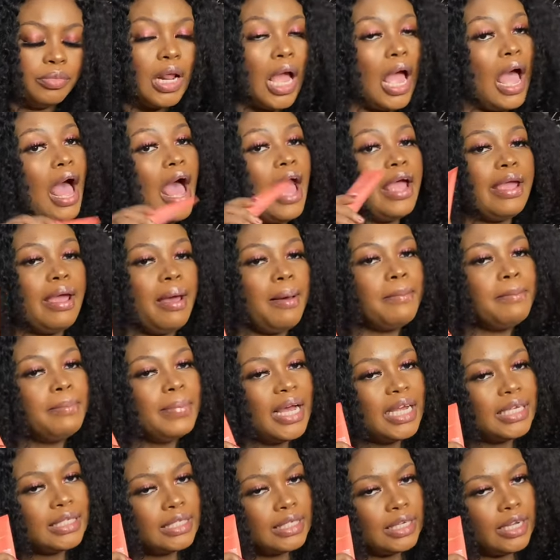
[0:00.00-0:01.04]
I Am
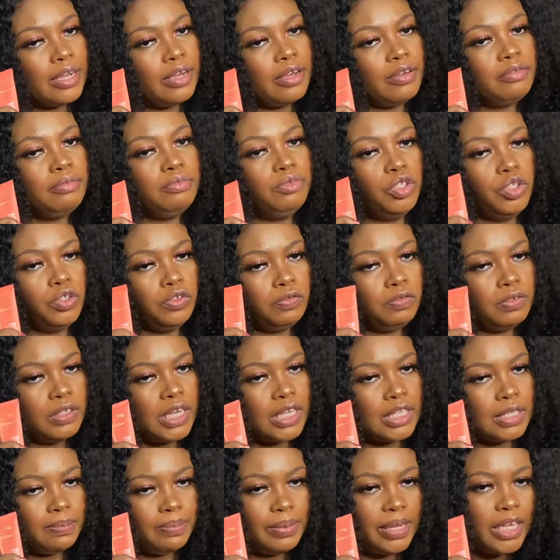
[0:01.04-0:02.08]
Magic
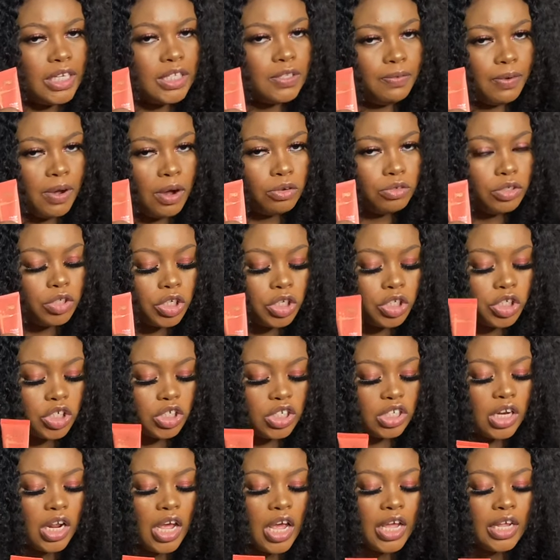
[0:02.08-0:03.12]
Juvia's Place
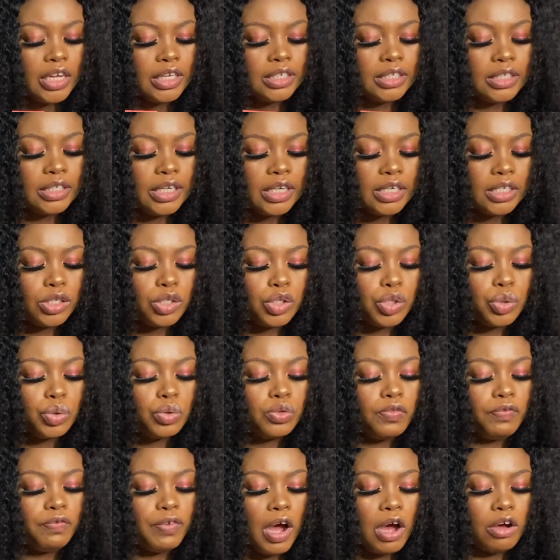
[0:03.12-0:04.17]
foundation. These
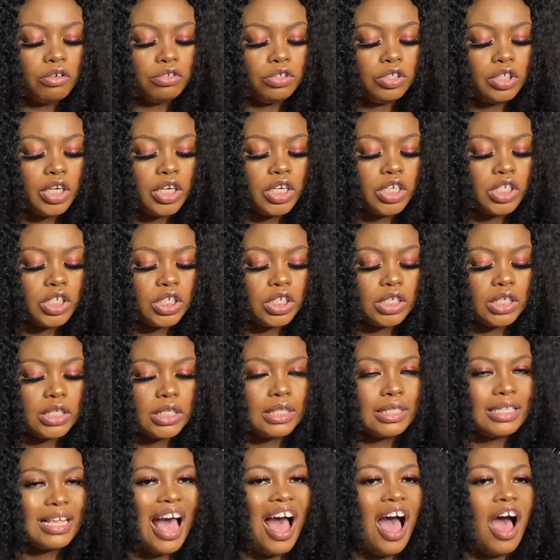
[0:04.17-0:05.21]
two
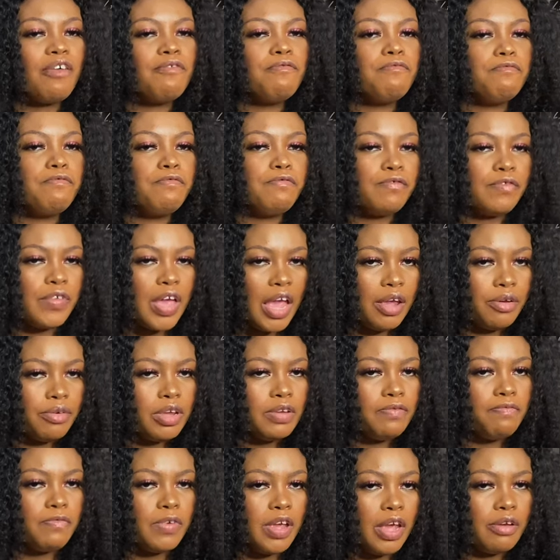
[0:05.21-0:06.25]
foundations are
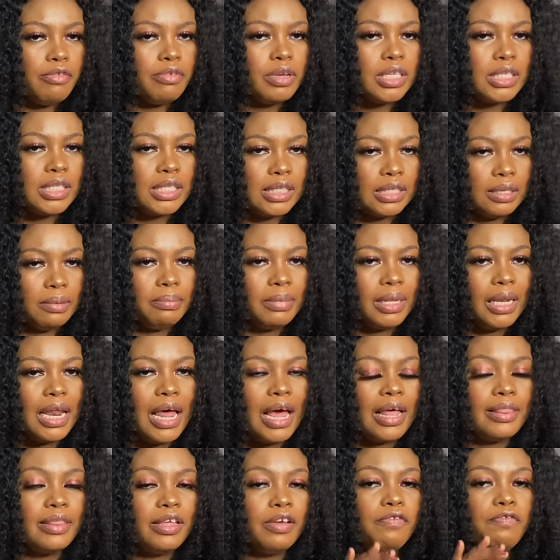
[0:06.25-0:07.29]
very, very
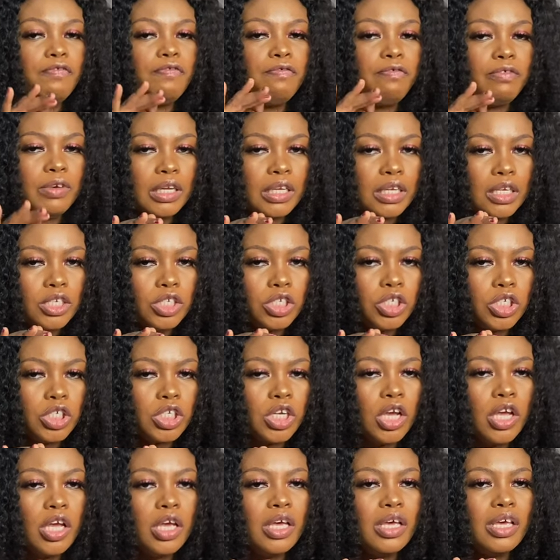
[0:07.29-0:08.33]
similar. The finish
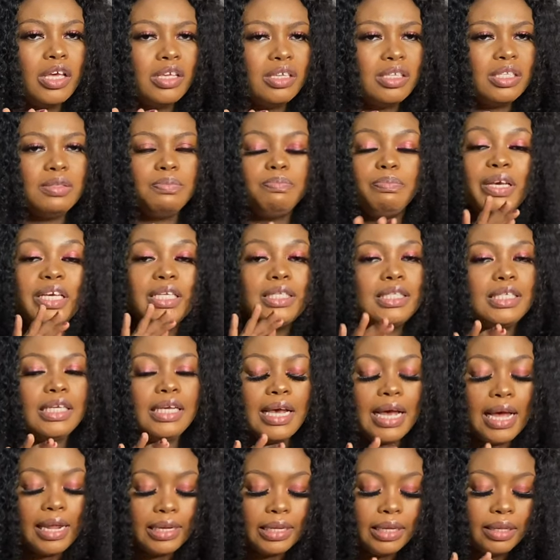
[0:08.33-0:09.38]
is
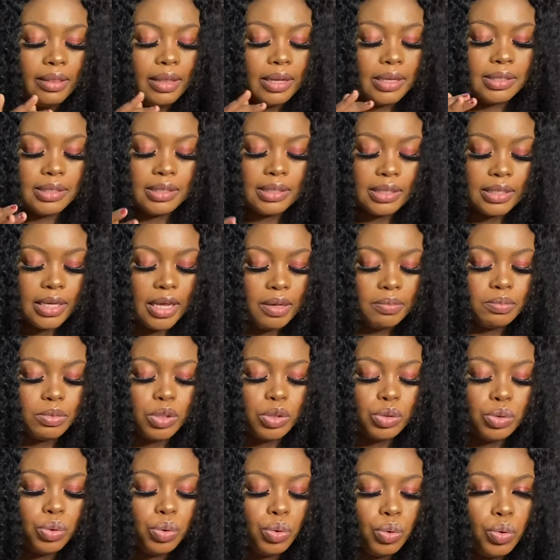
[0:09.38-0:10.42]
basically the same,
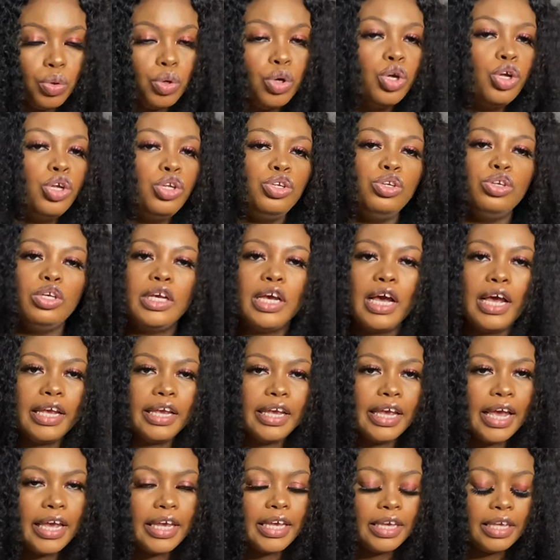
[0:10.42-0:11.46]
so you can
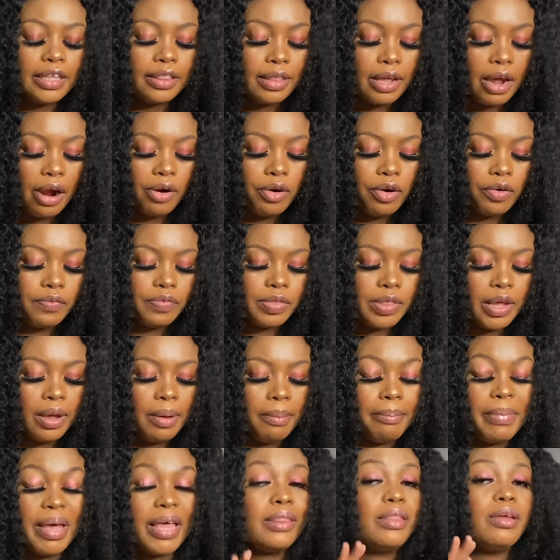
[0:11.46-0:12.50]
get either of
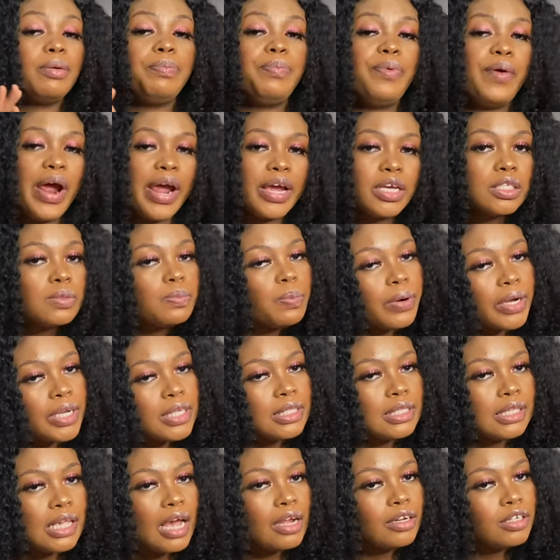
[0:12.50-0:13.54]
them, but the price
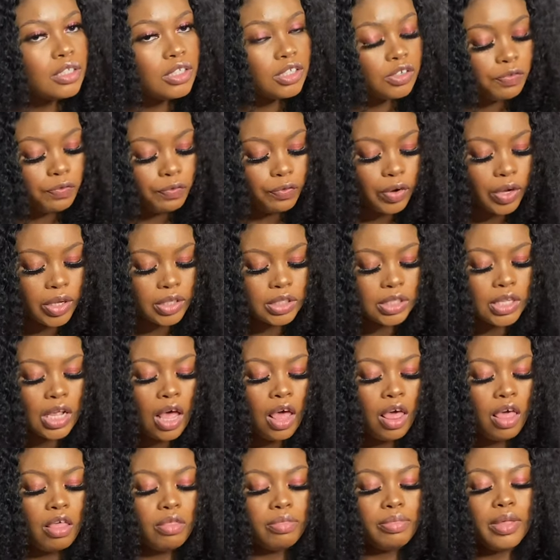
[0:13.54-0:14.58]
points are different.
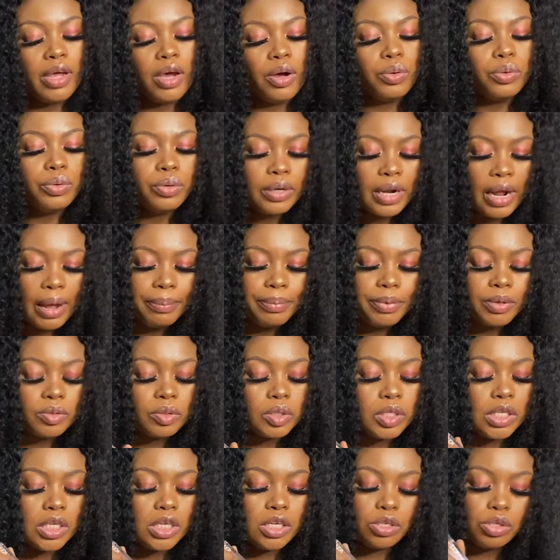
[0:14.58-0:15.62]
The Huda
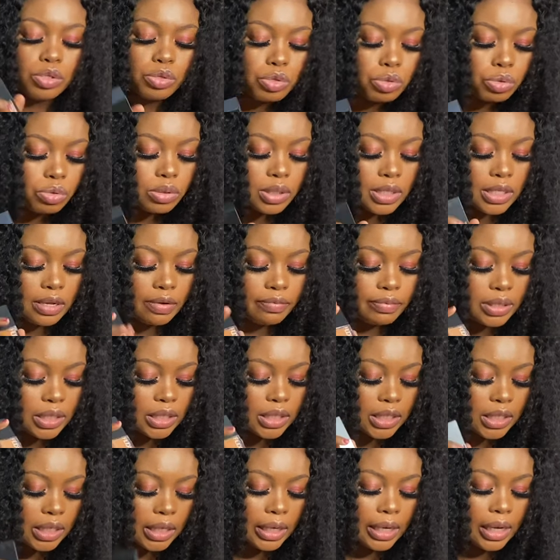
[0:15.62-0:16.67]
Beauty is
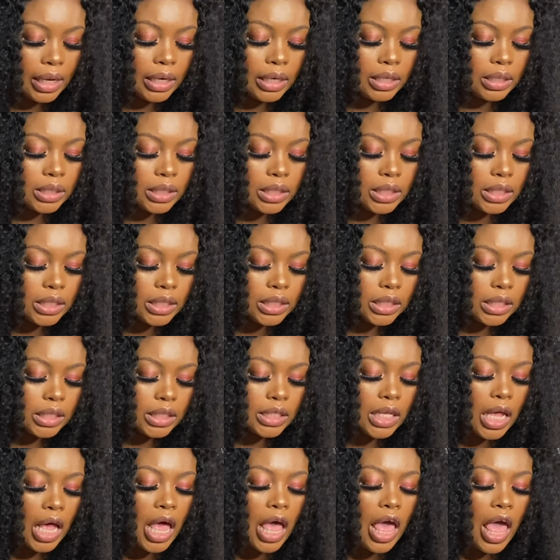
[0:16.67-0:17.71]
270 Ghana
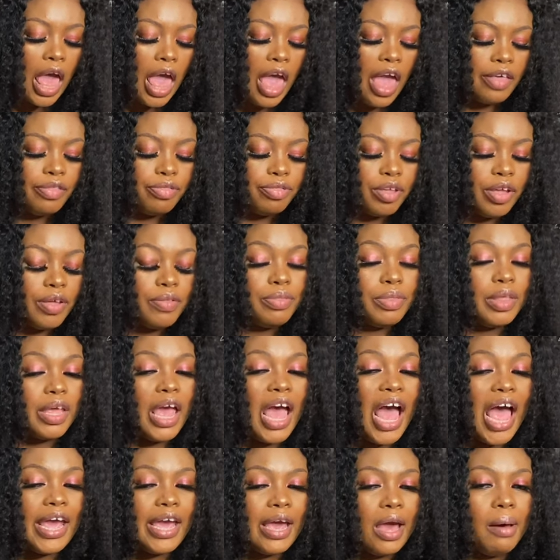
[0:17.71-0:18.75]
cedis, and then
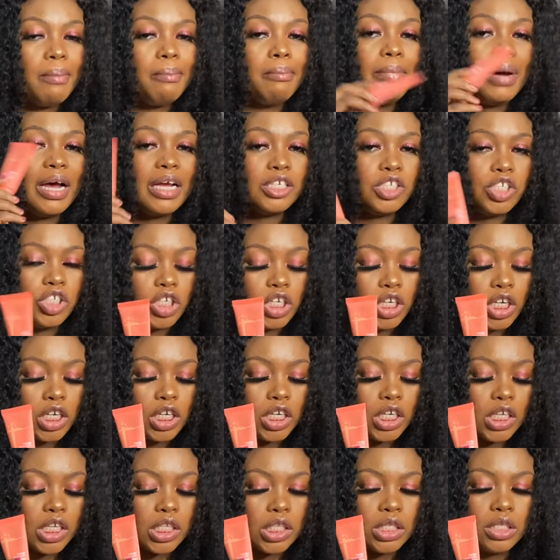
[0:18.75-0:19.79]
the I Am
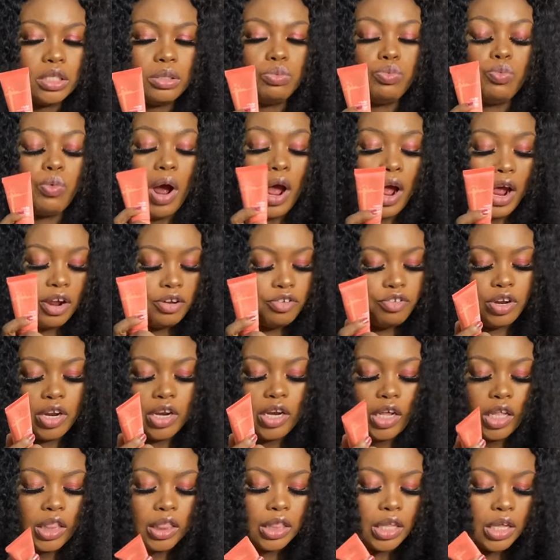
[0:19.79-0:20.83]
Magic is
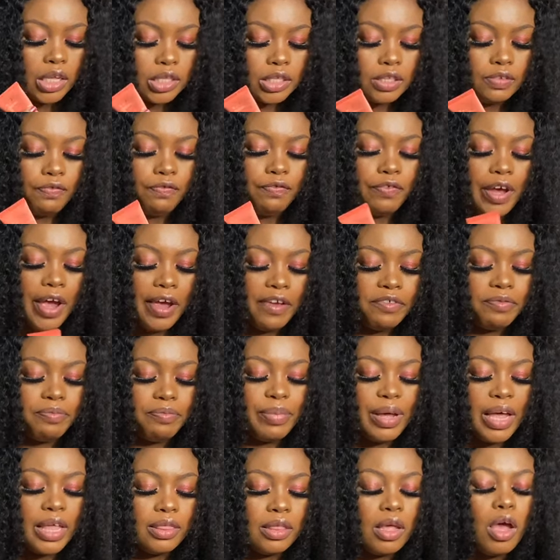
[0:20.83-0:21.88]
135,
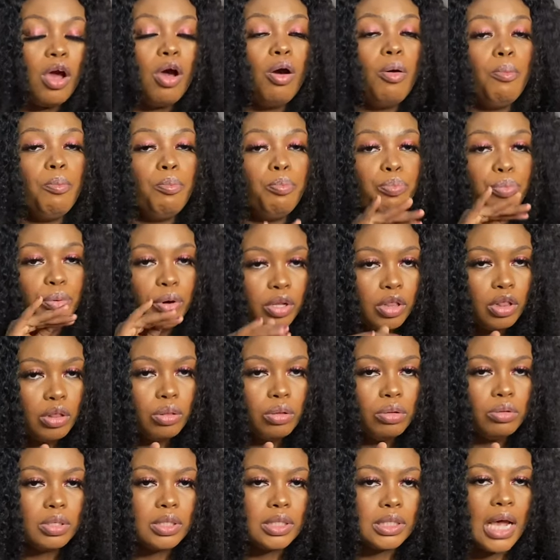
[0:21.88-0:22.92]
but both
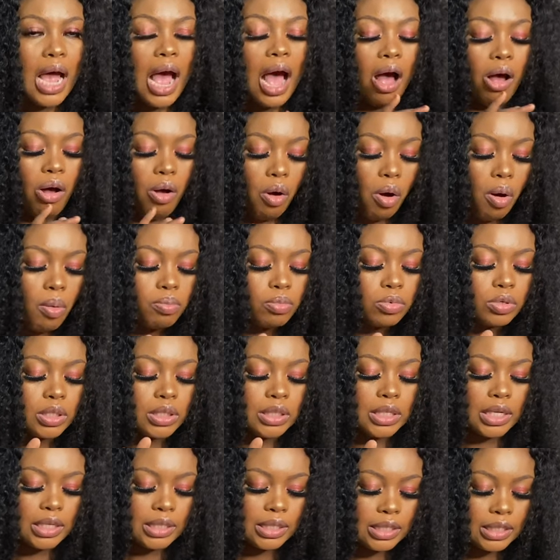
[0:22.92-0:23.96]
looks are
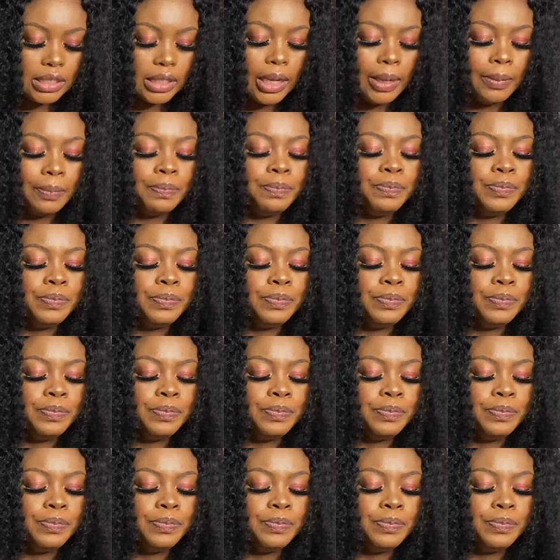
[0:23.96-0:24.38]
almost the same.